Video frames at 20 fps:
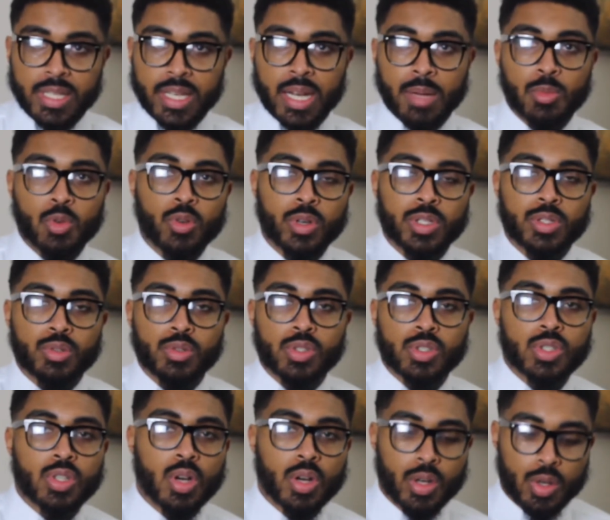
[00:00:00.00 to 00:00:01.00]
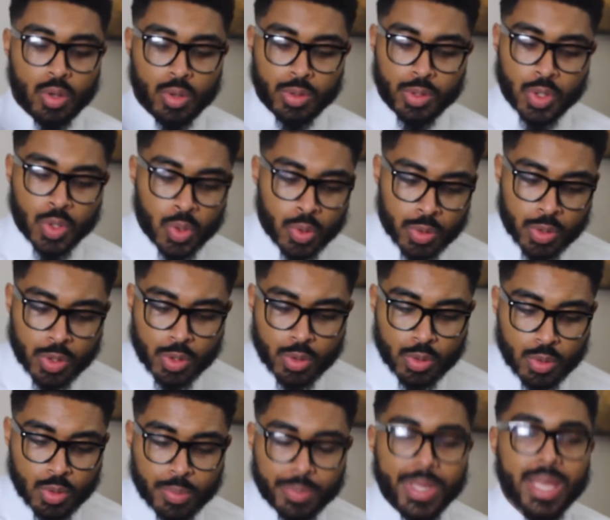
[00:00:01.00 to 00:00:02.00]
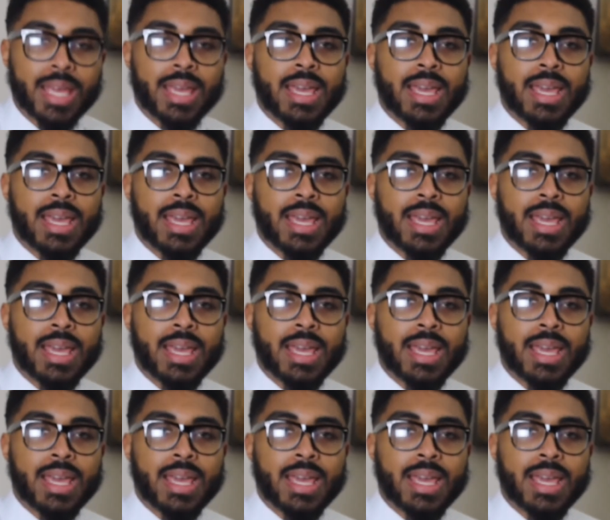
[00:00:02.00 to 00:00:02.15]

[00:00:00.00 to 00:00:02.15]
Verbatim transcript: that I'm going to start on YouTube,